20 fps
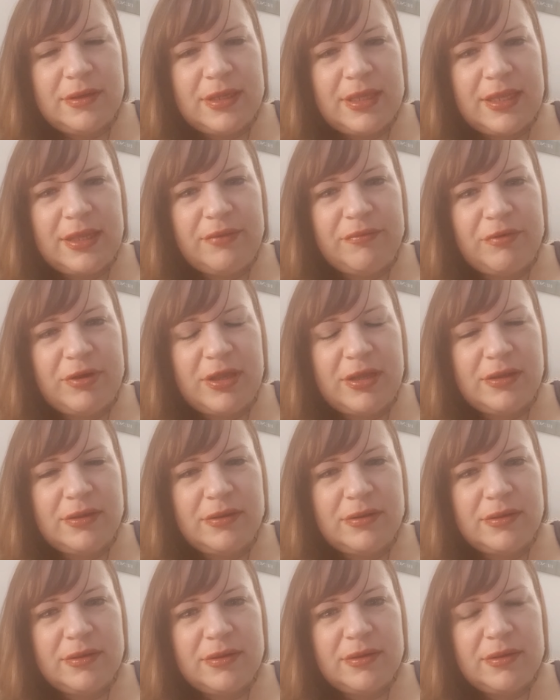evening,
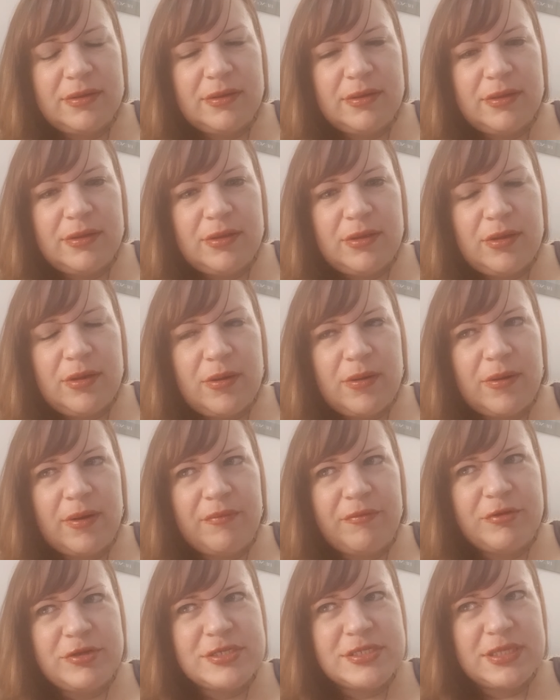or
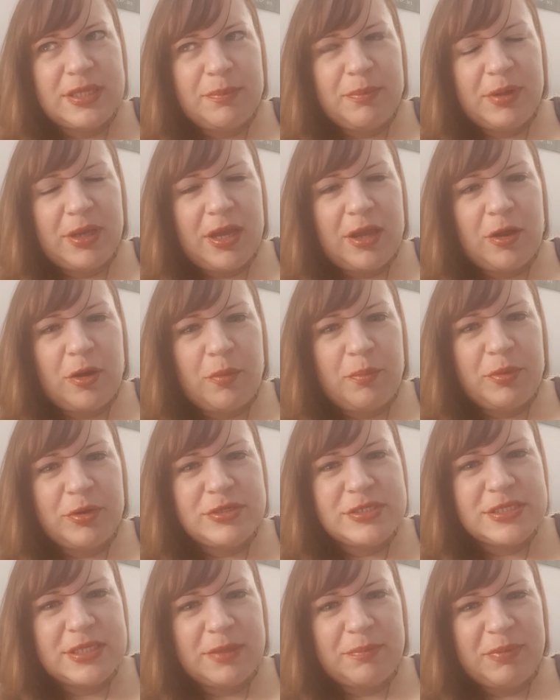if you're sleeping, I hope you're
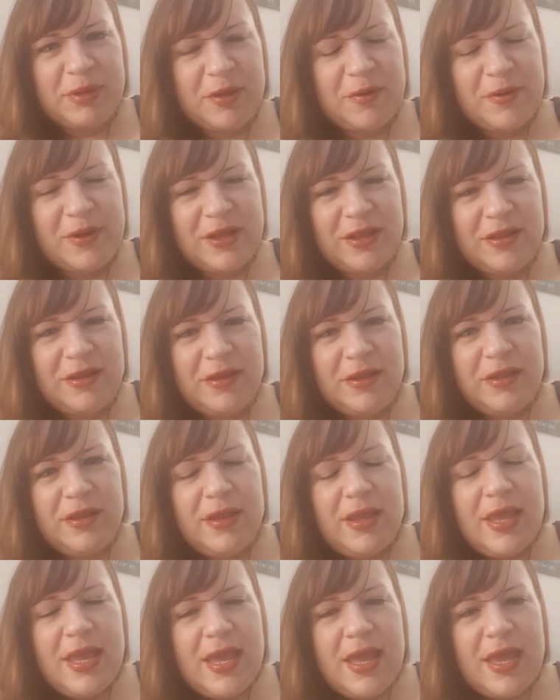sleeping well.
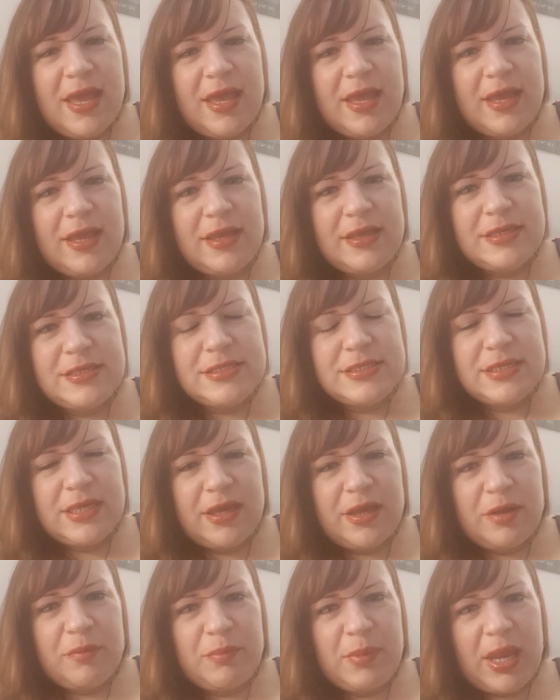And
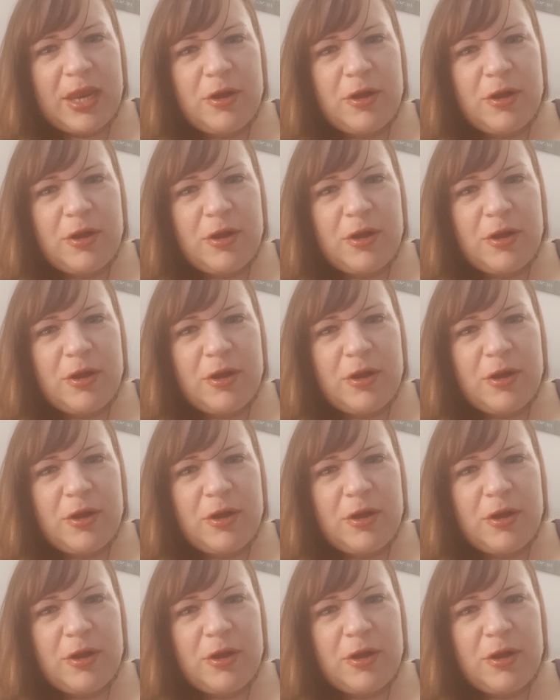um, I